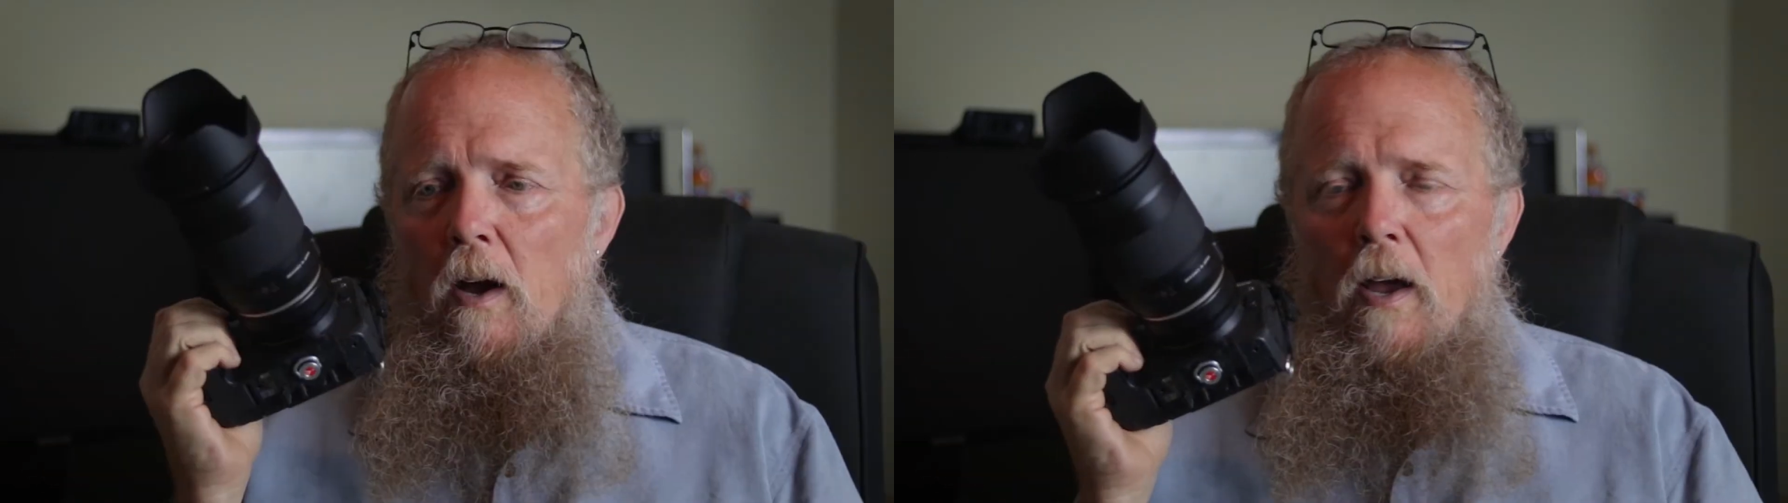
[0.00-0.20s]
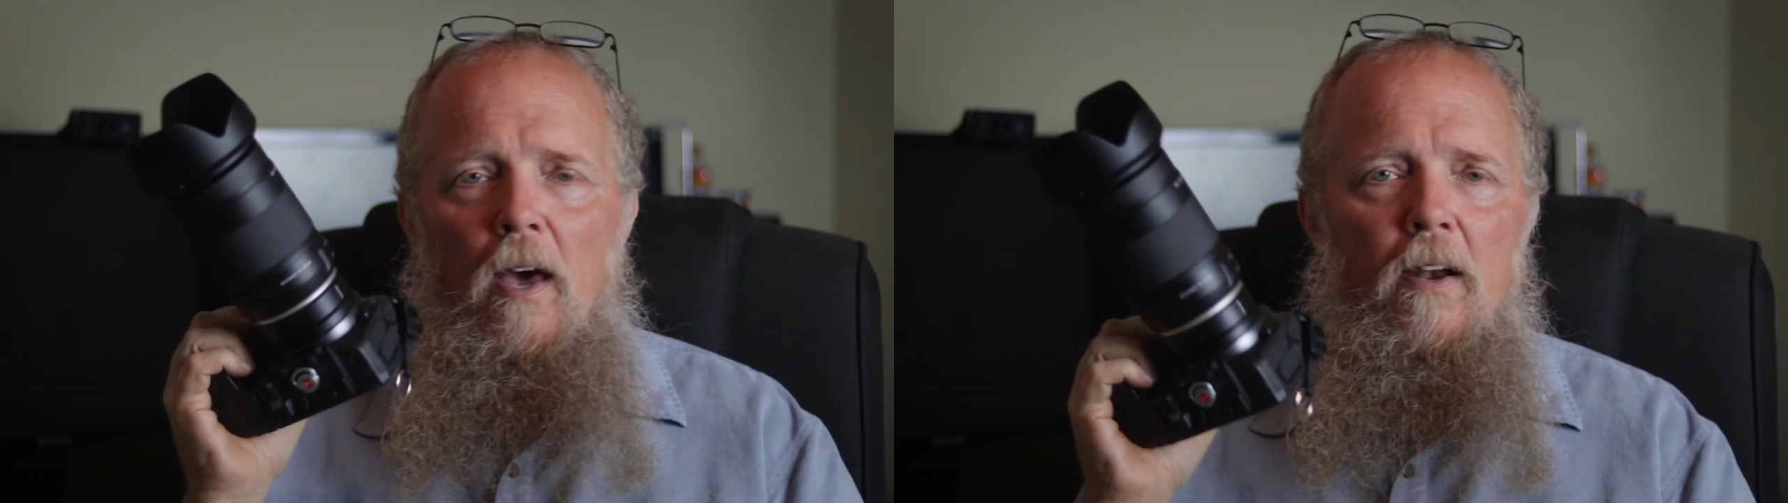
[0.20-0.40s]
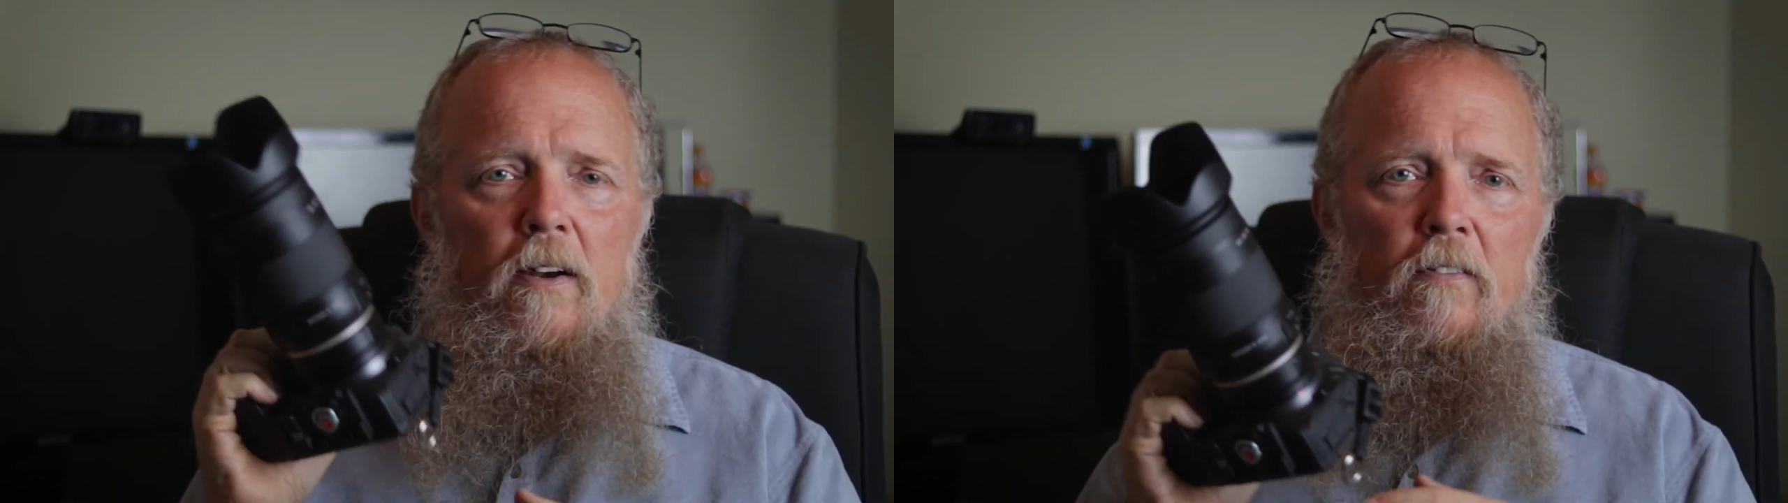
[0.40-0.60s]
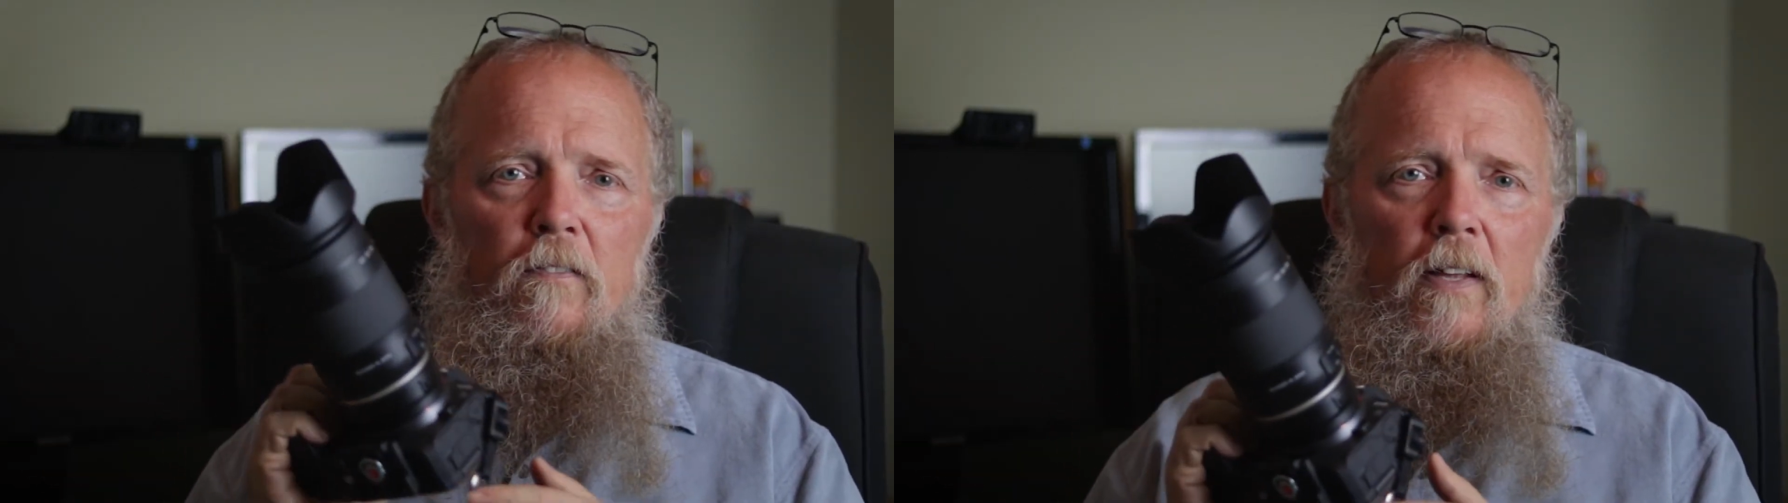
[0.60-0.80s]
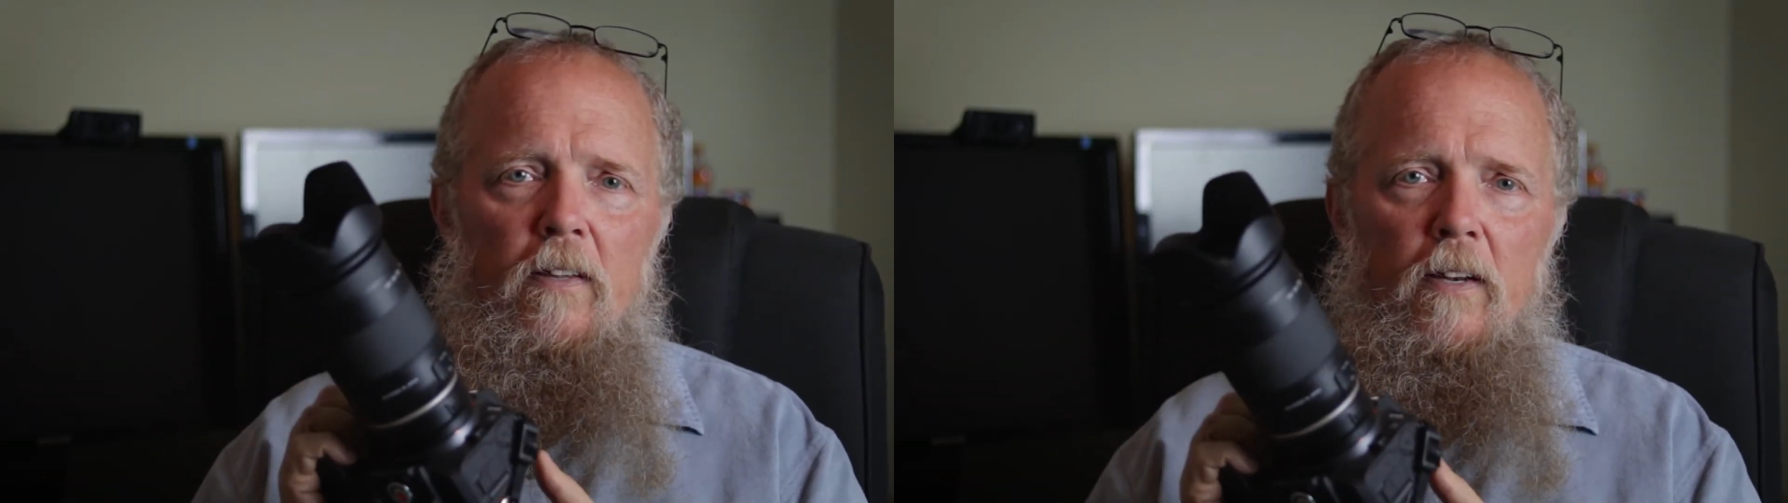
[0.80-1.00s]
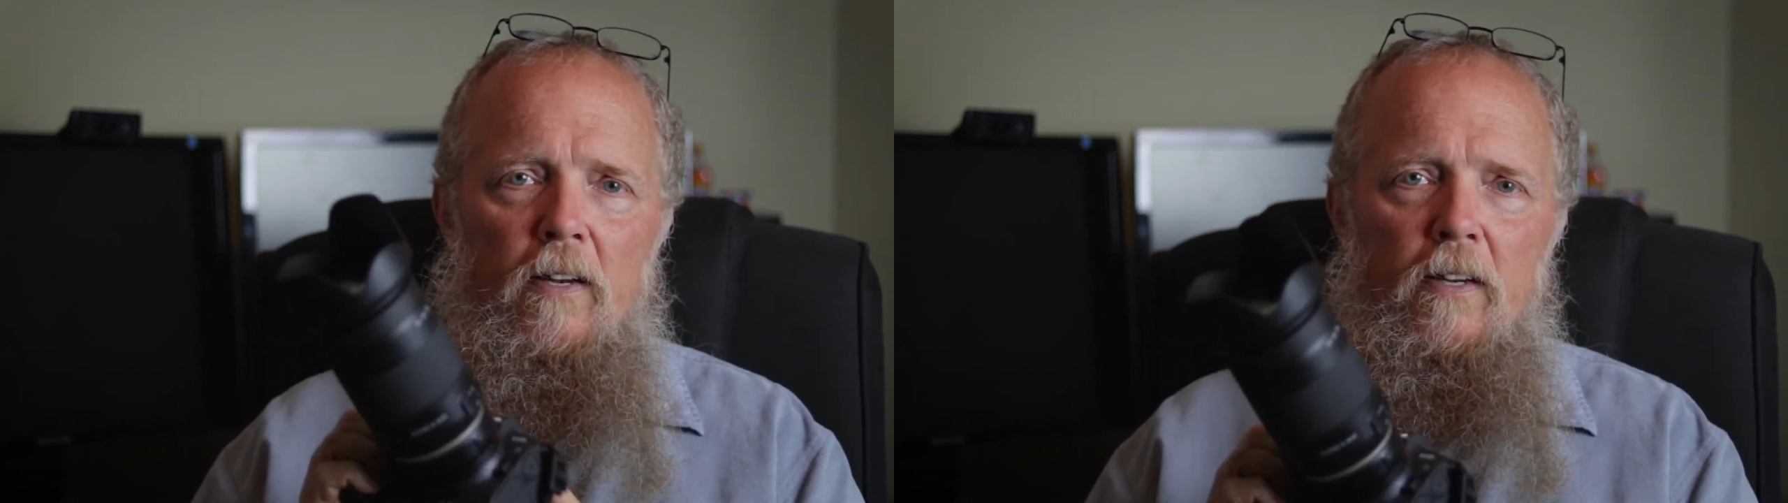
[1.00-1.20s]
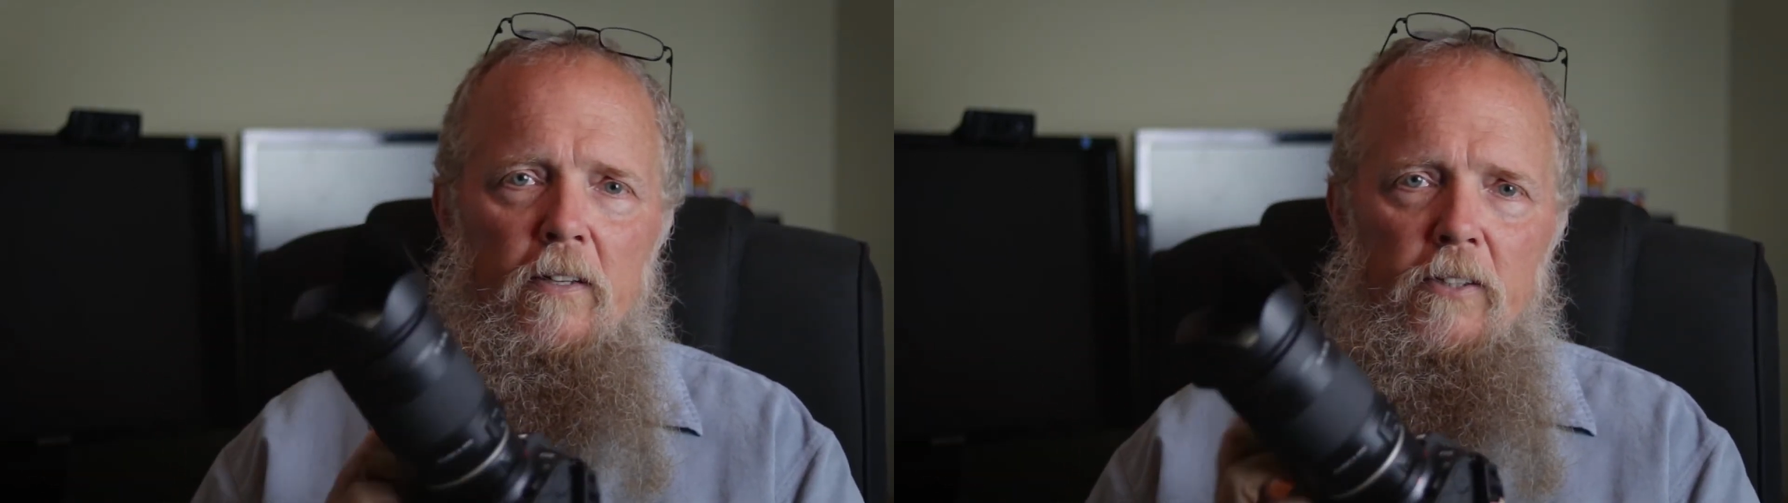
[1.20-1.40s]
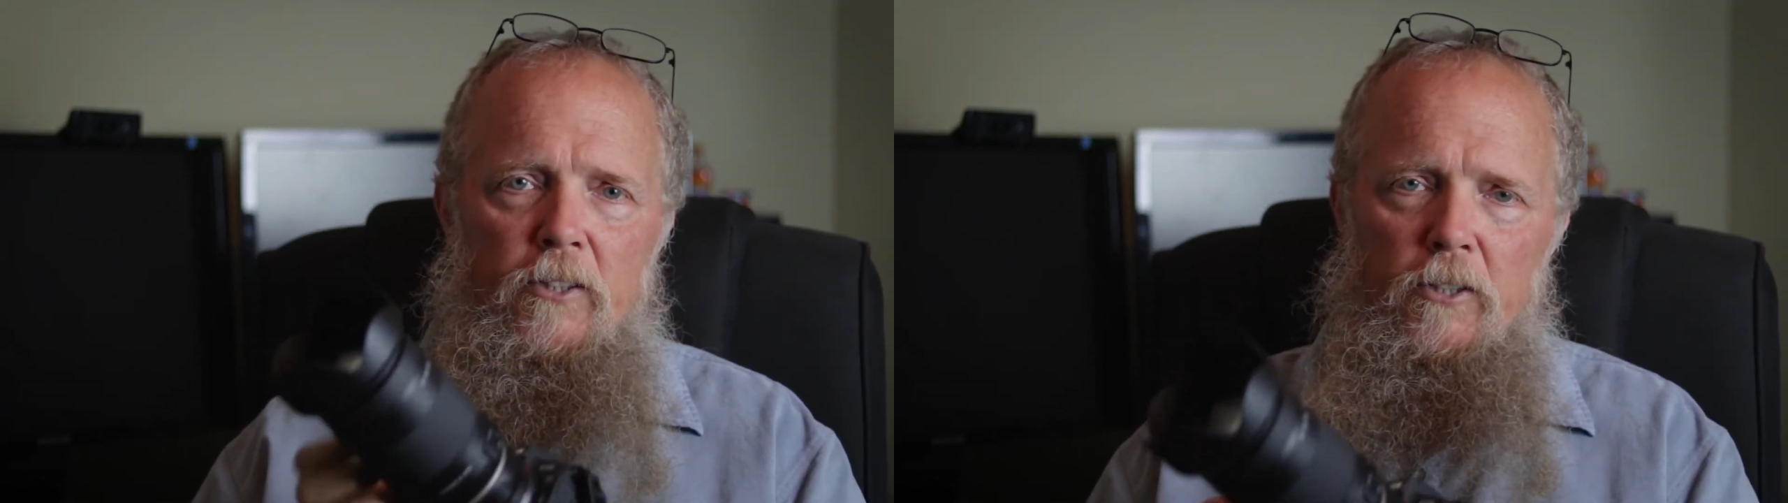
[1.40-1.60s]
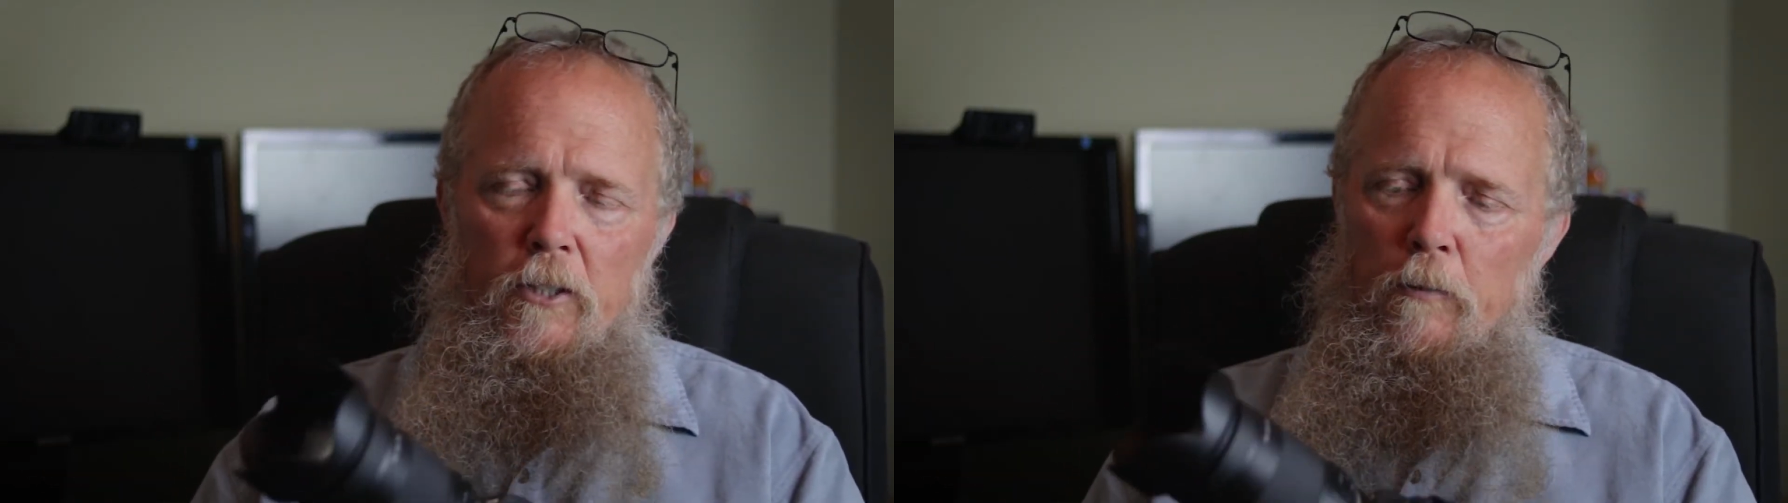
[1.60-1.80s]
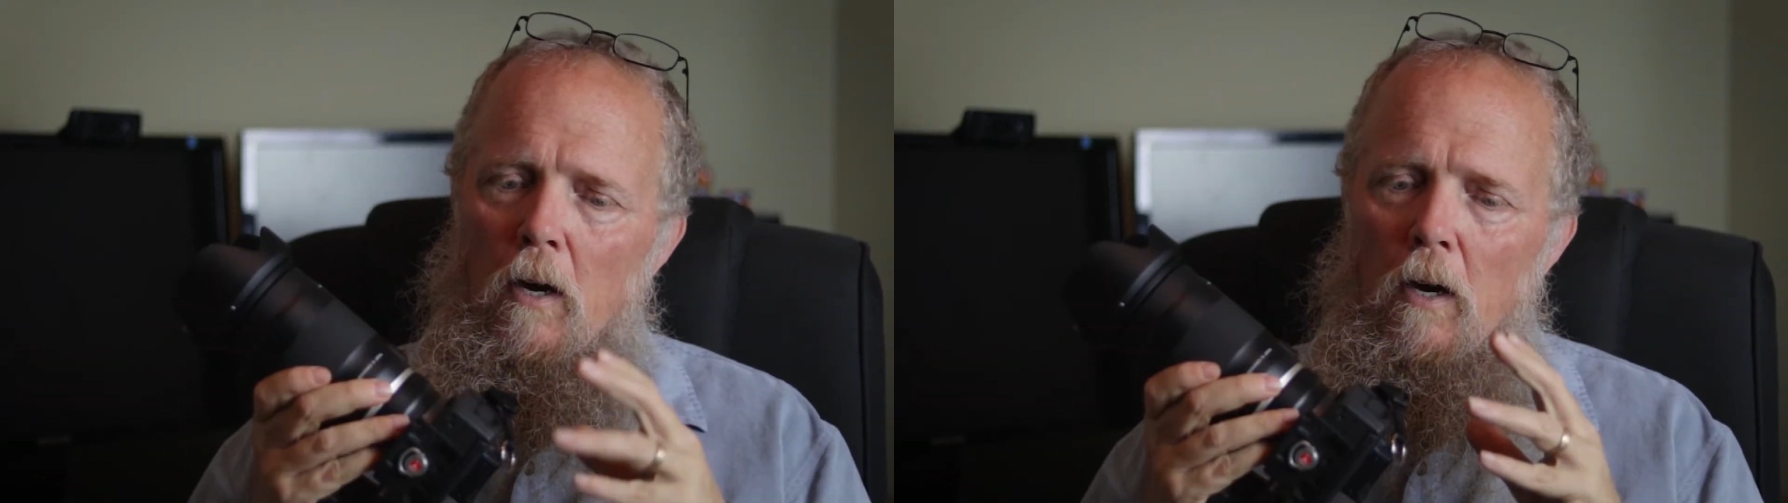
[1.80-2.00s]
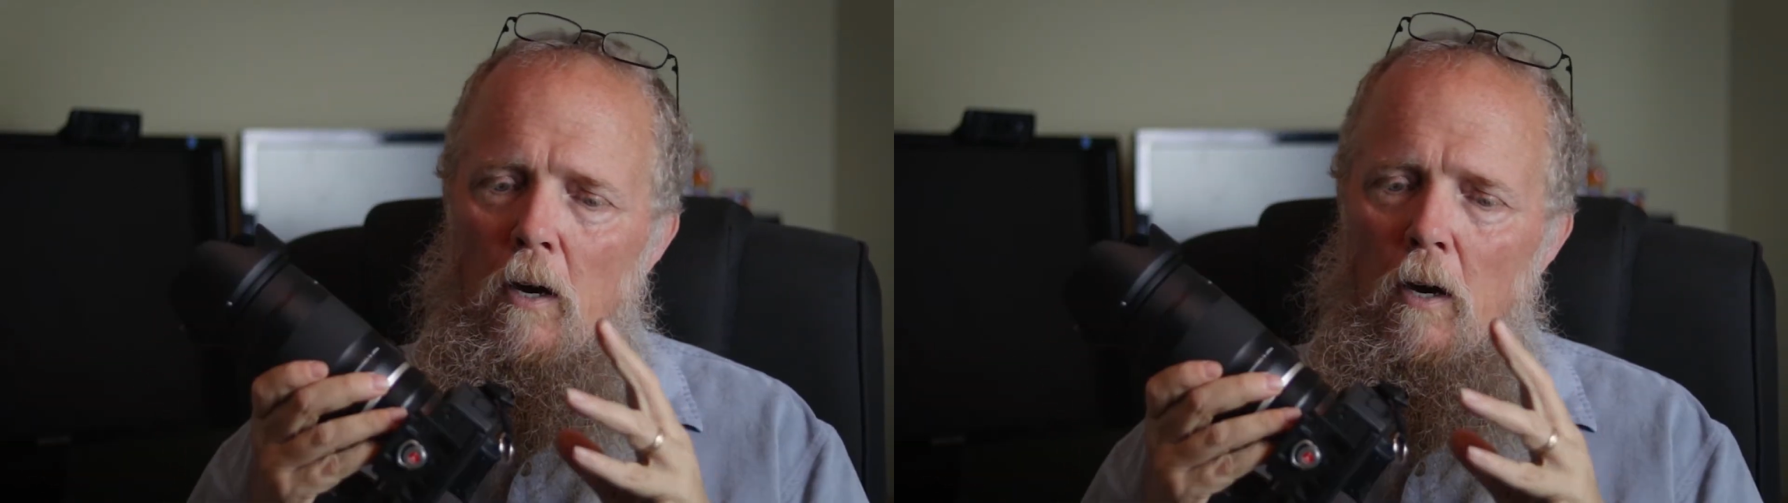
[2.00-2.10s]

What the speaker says: I had an event that I needed to shoot